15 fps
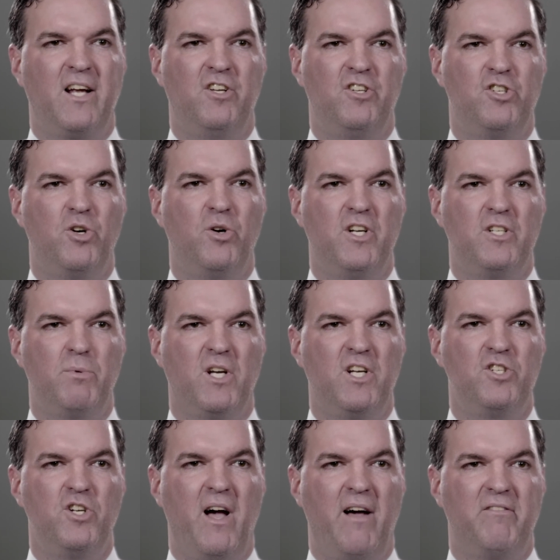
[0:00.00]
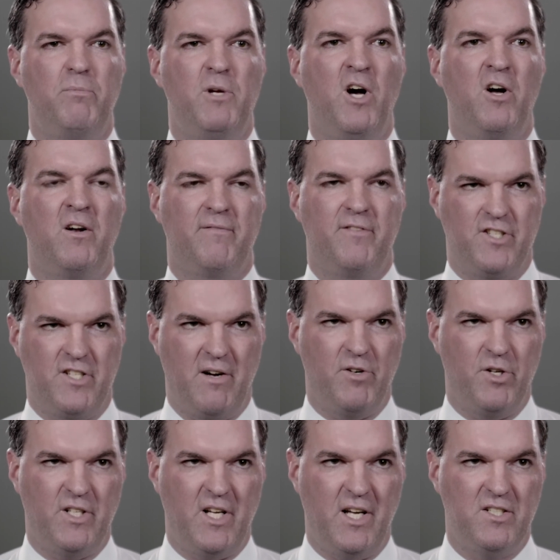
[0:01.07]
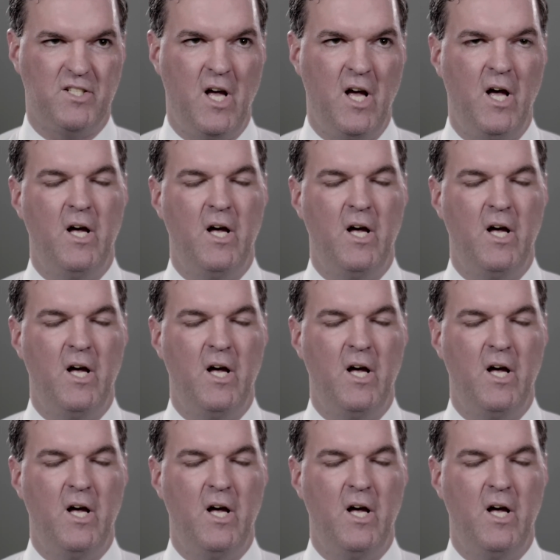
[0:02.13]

a good choice because you have to be on it for several days.